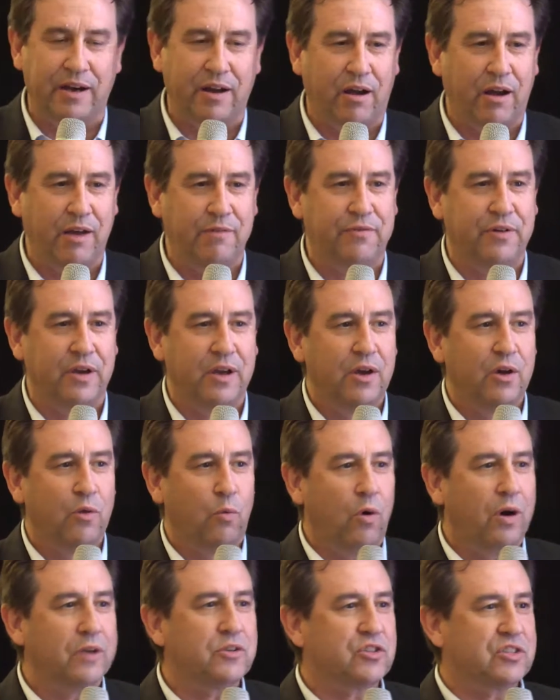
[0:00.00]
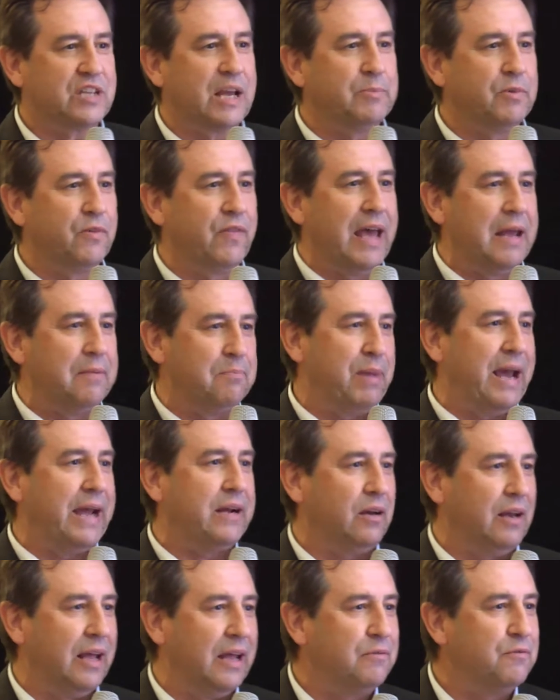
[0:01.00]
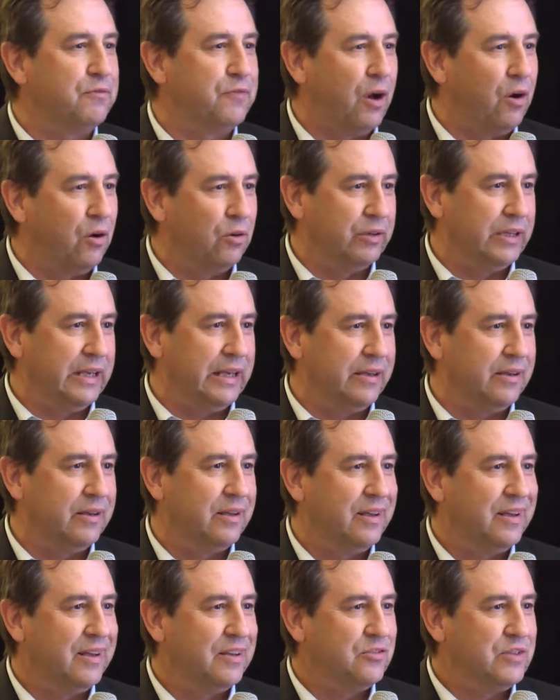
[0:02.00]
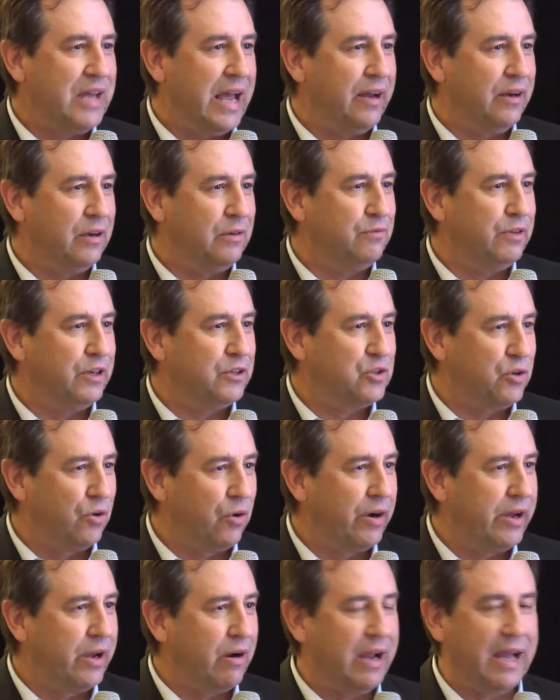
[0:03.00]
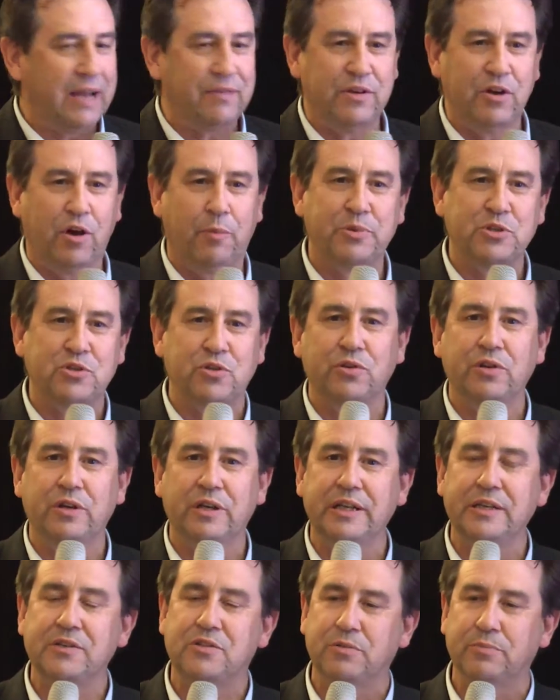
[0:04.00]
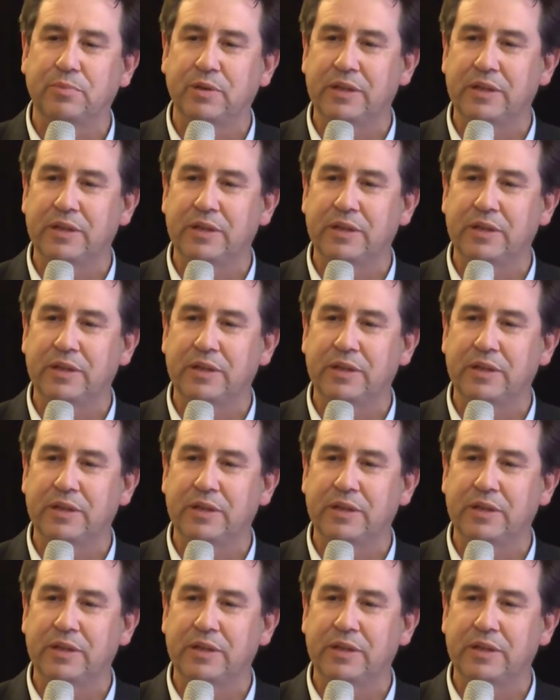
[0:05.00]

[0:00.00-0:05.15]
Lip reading: and I've watched some of that battle unfolding down in Victoria. I had the opportunity to